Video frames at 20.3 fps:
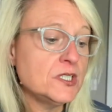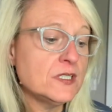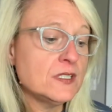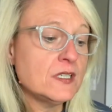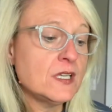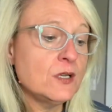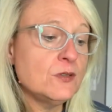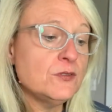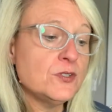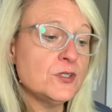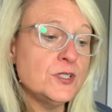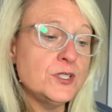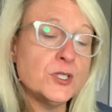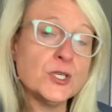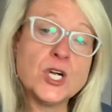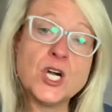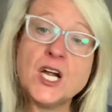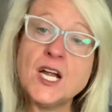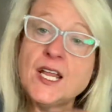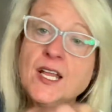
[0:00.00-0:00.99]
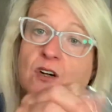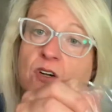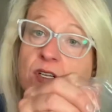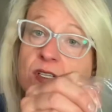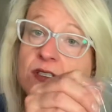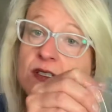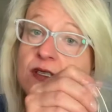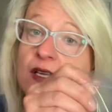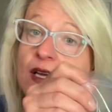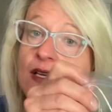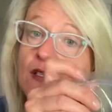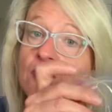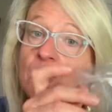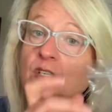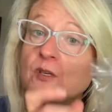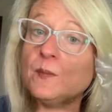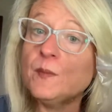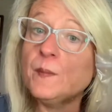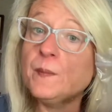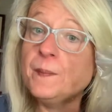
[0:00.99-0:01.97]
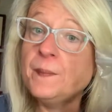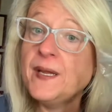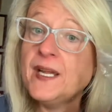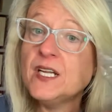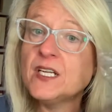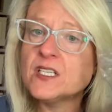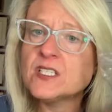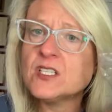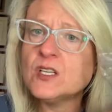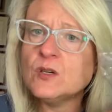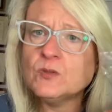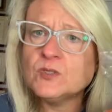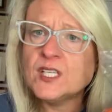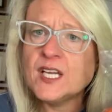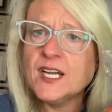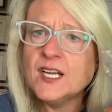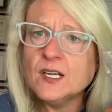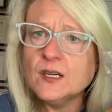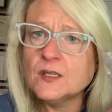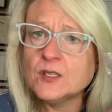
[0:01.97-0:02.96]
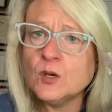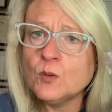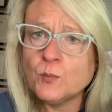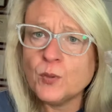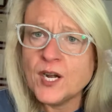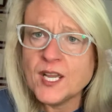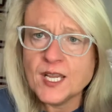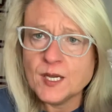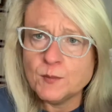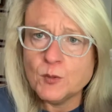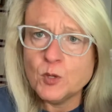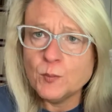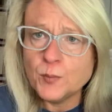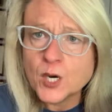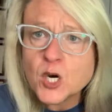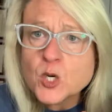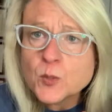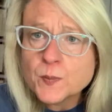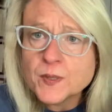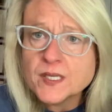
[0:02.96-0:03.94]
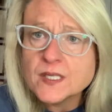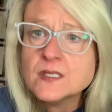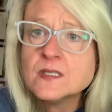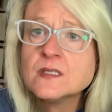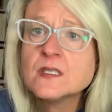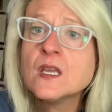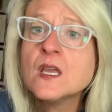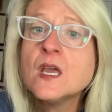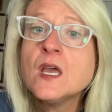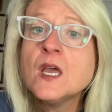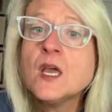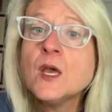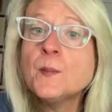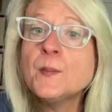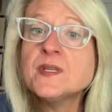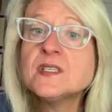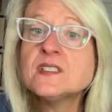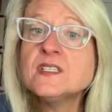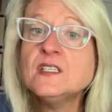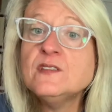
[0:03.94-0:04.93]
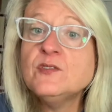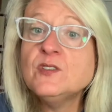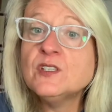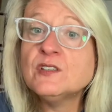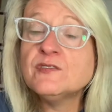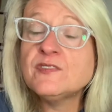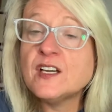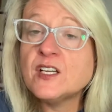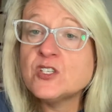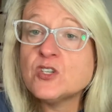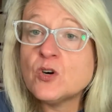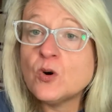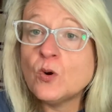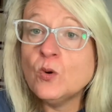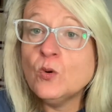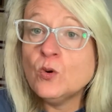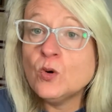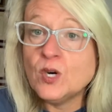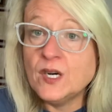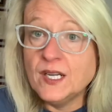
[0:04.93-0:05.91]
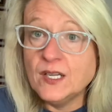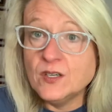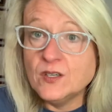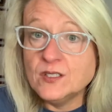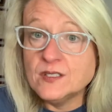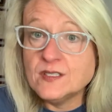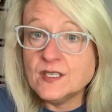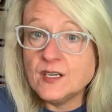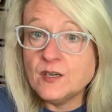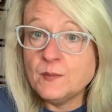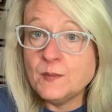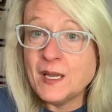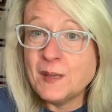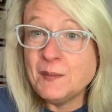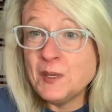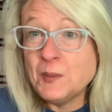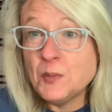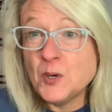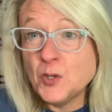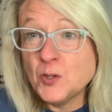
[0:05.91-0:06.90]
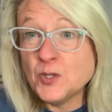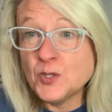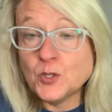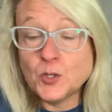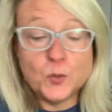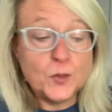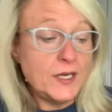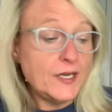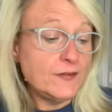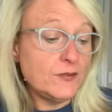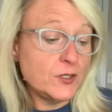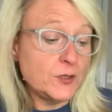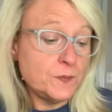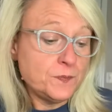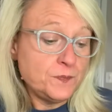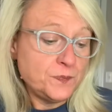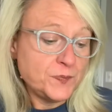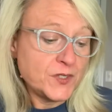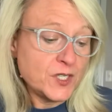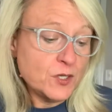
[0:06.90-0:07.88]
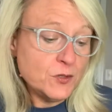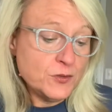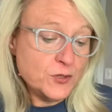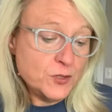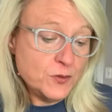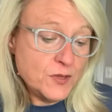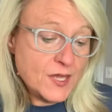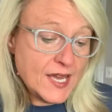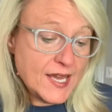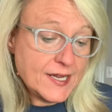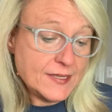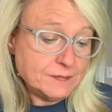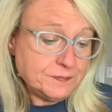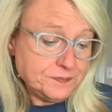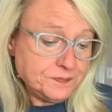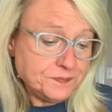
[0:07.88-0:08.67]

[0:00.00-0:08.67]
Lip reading: go through your crayons. Ask your parents. Don't break them on purpose, but see if you can find your old crayons that are maybe broken or whatever. Go through that,